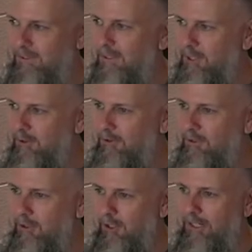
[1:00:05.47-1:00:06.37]
You're
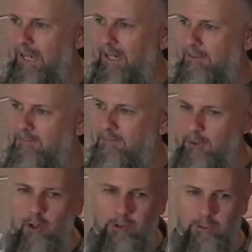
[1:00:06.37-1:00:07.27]
going to die.
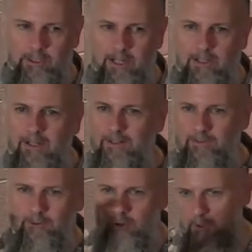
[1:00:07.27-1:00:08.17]
You're all going to die.
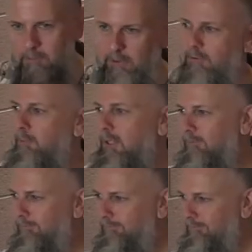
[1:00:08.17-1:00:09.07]
This is all going to be you someday.
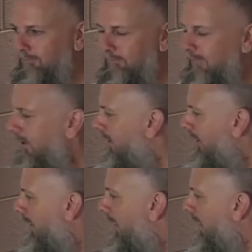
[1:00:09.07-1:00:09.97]

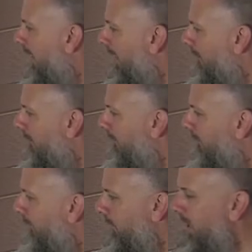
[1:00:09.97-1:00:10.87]

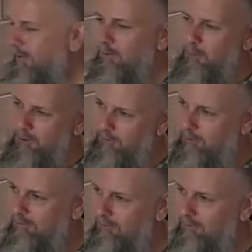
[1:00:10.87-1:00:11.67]
So yeah, it does preach.